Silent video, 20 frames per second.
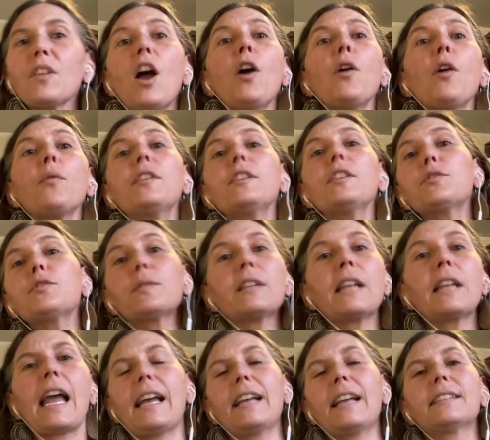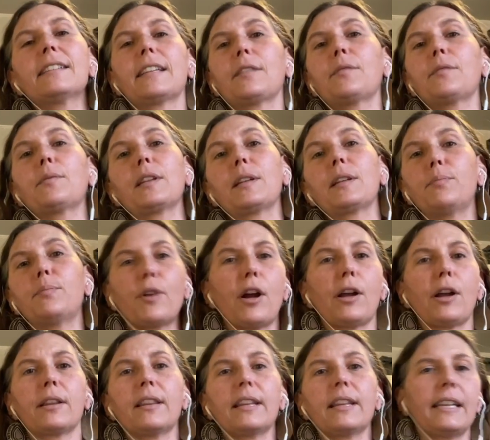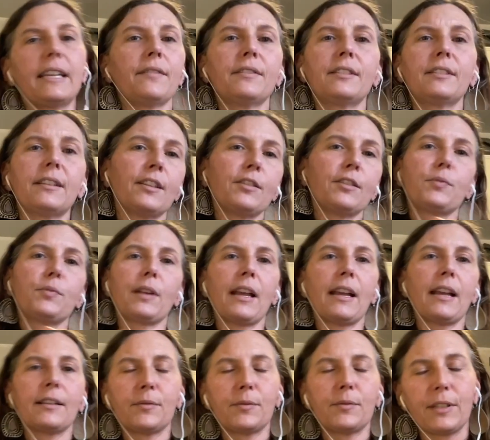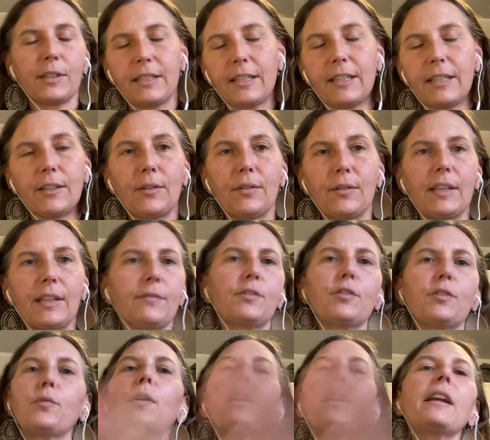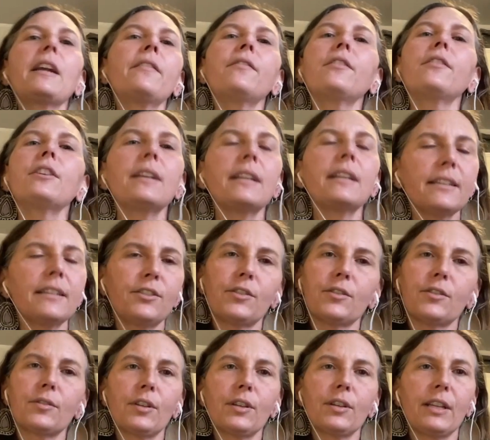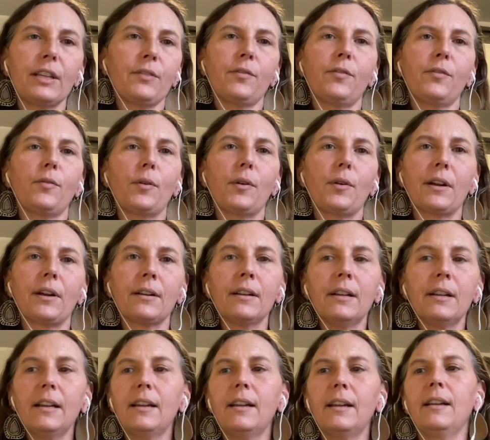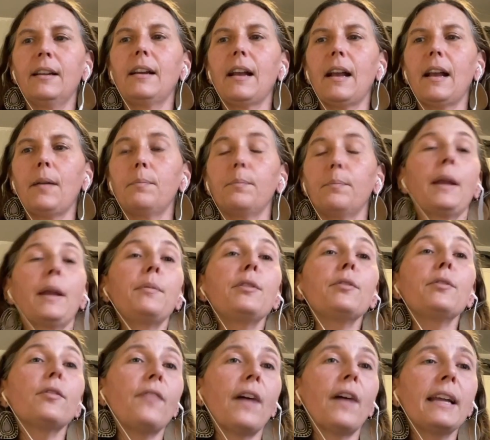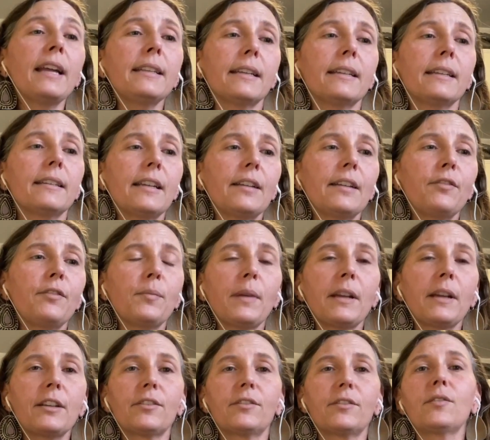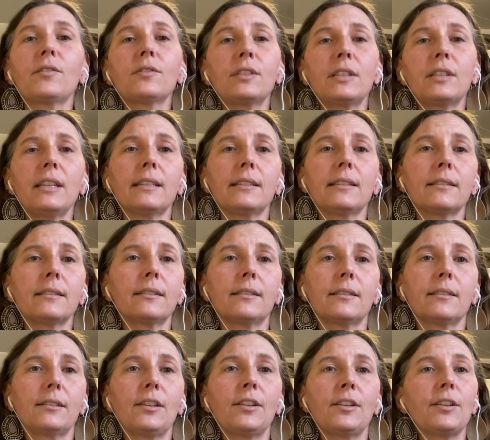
oh, this one has like really broad leaves and this one has really narrow leaves. Or whatever it is you're looking for. Maybe you'll find it if you make your own seeds,